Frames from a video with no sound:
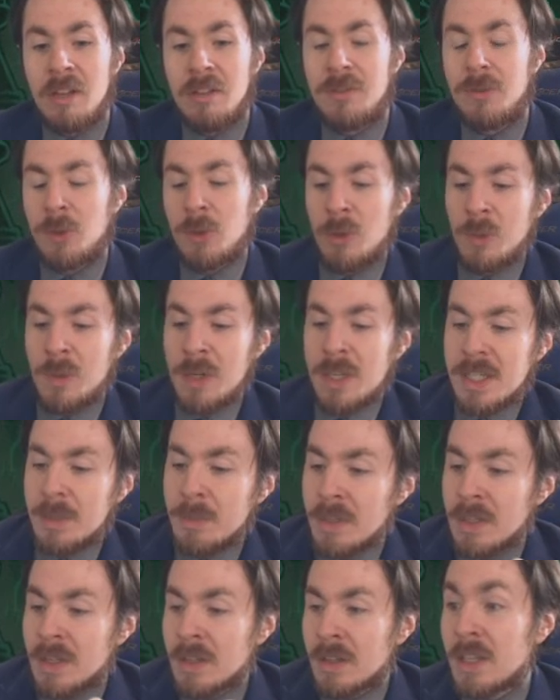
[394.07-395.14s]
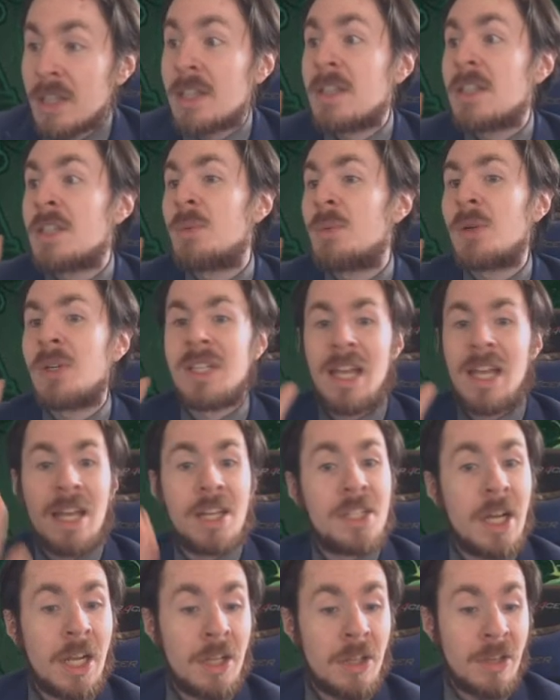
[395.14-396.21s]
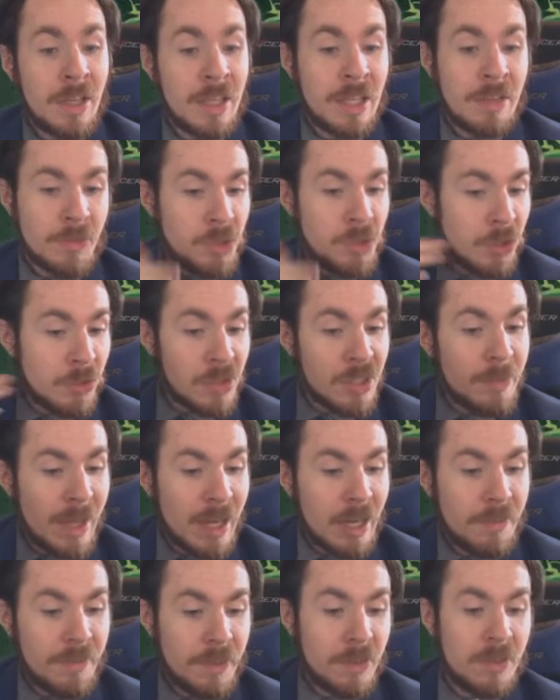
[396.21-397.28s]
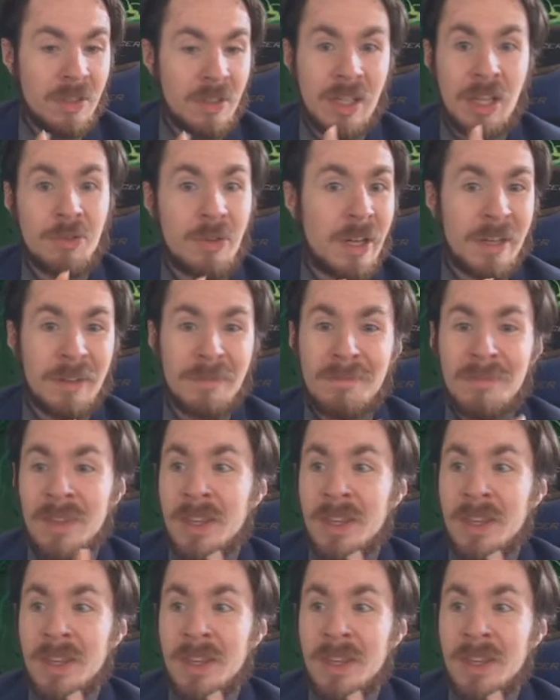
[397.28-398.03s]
for when something is put into exile and then returns to the battlefield later on.